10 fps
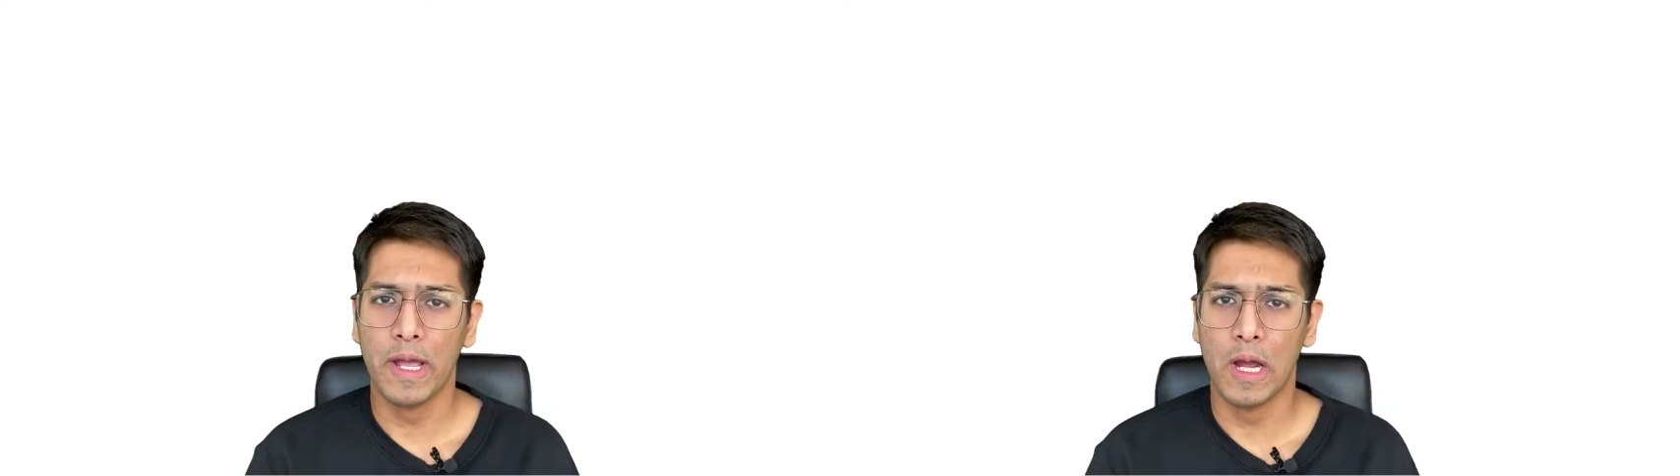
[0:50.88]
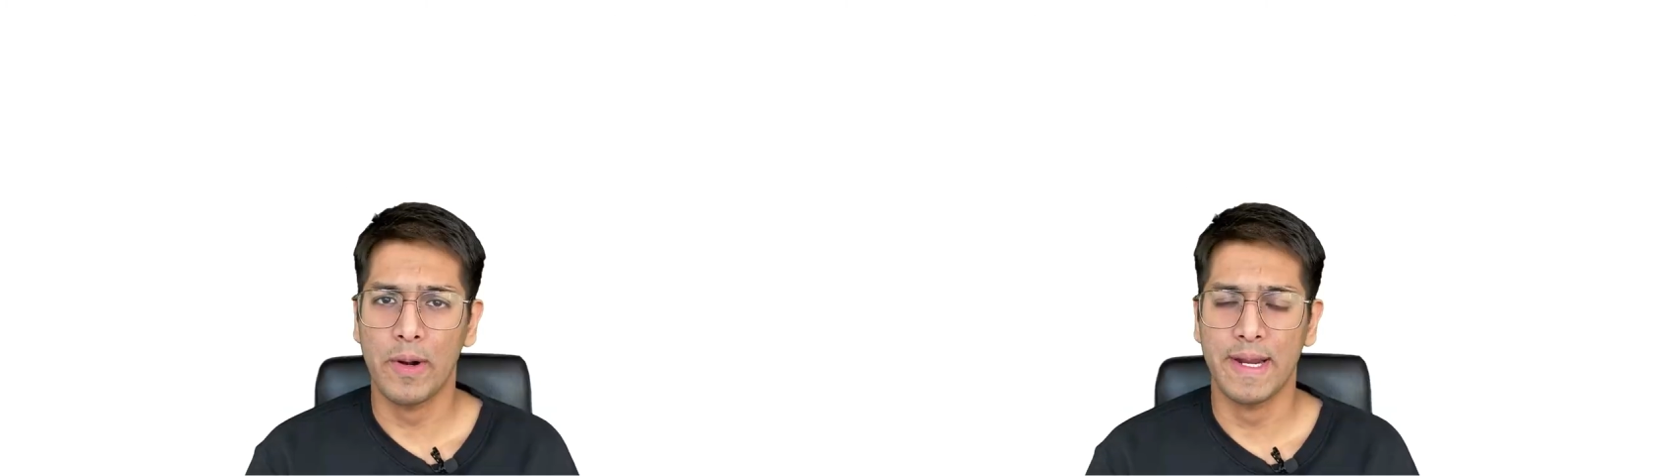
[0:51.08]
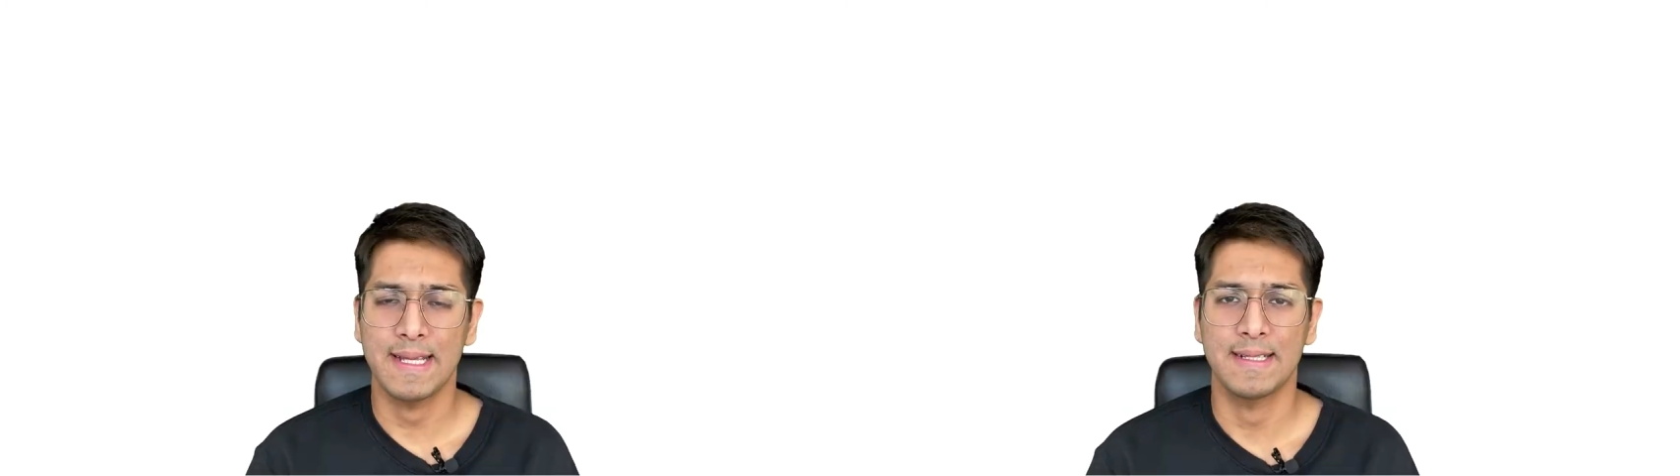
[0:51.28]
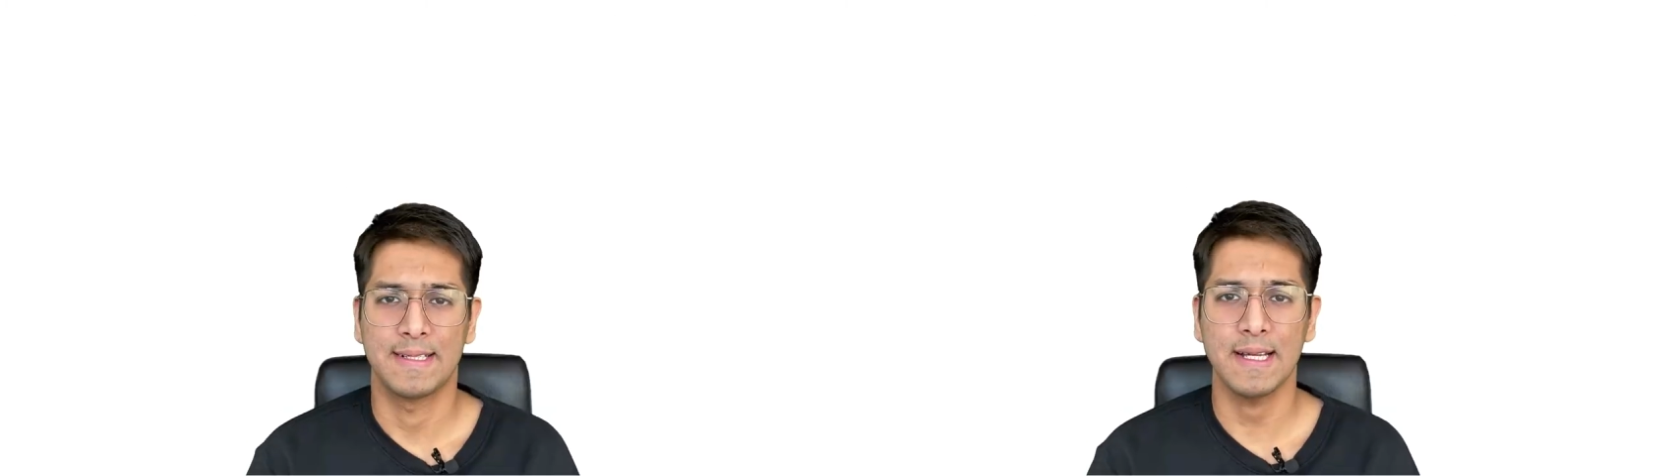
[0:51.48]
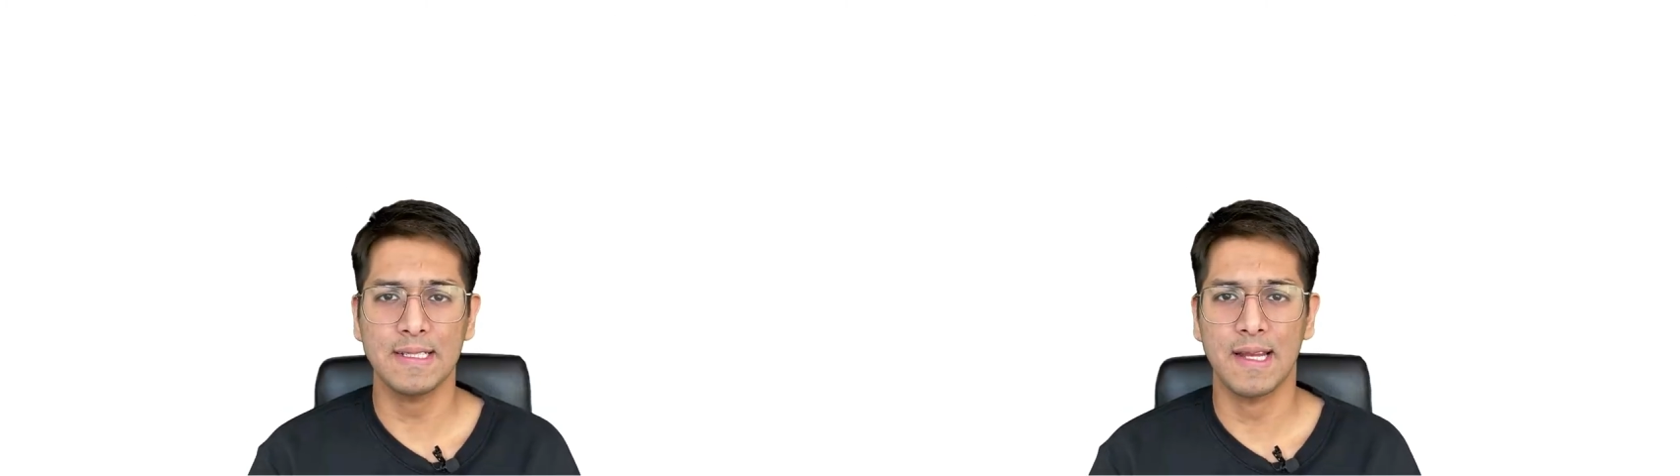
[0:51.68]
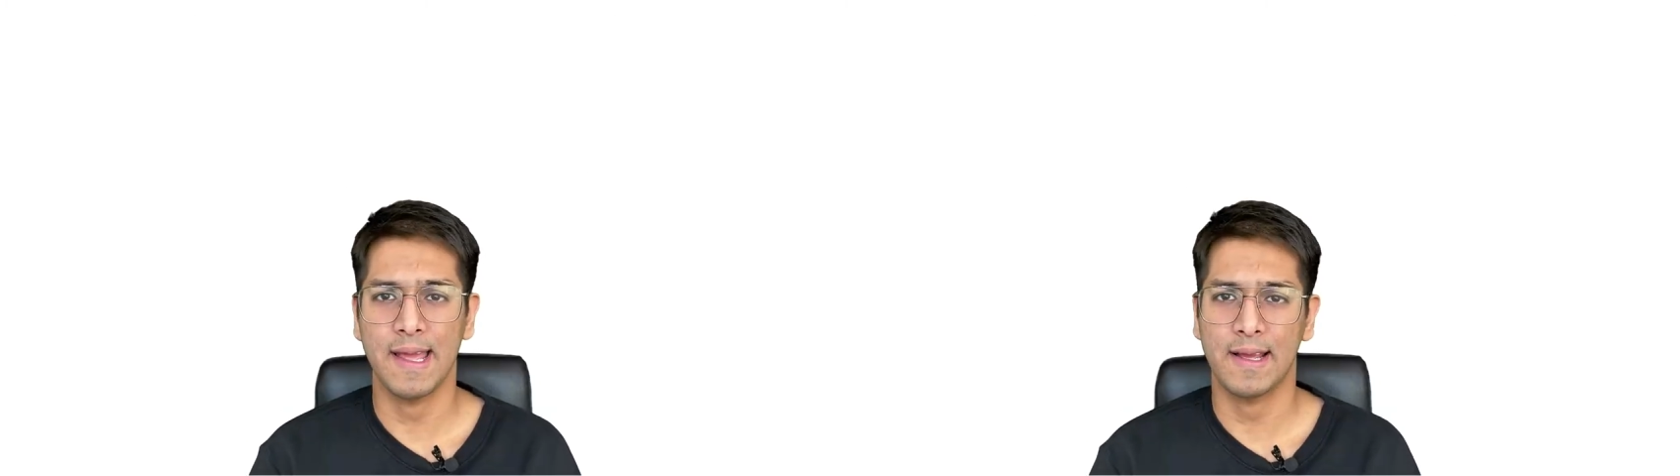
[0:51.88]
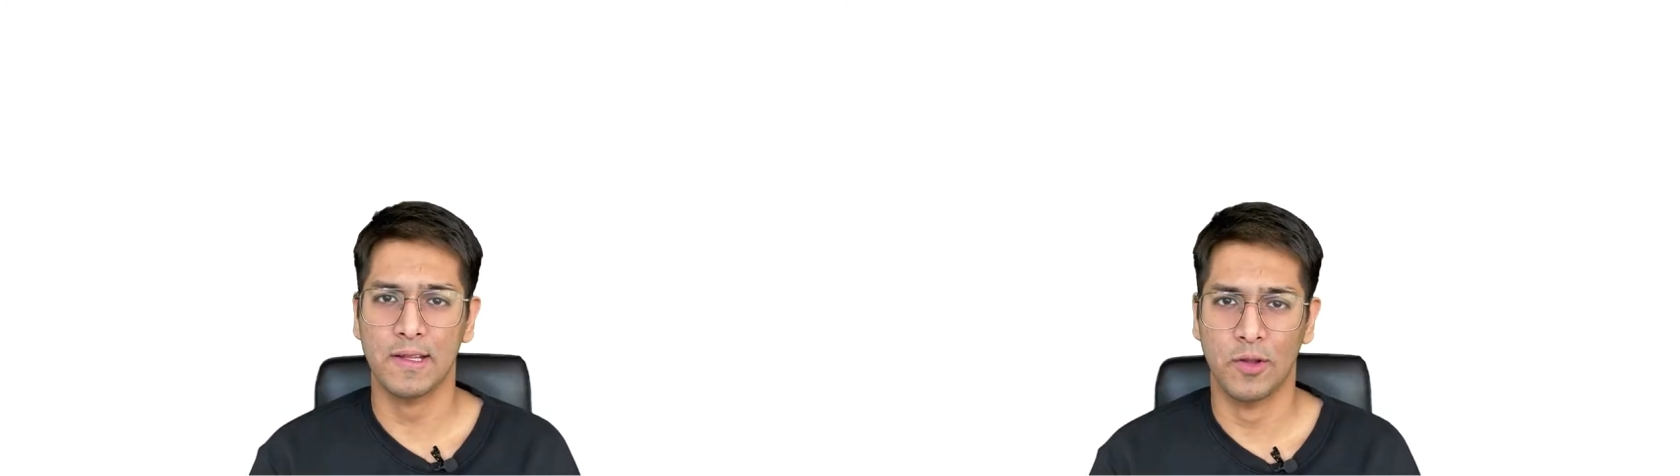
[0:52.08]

account is just like a